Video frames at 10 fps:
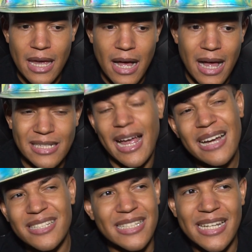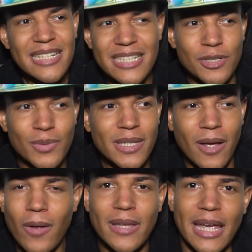Uh, actually, Tenten is really
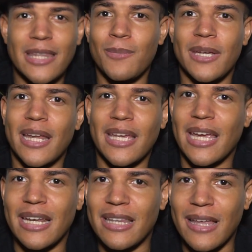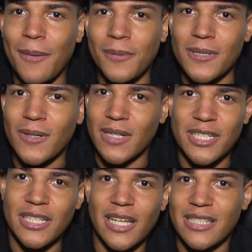only in the beginning and end of the episode because
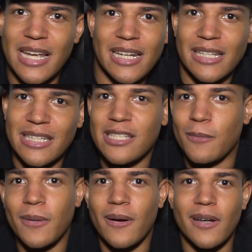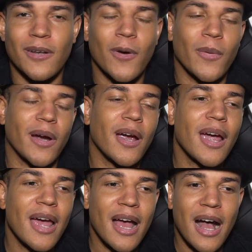she does kind of disappear out of nowhere.
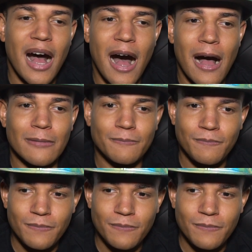Um,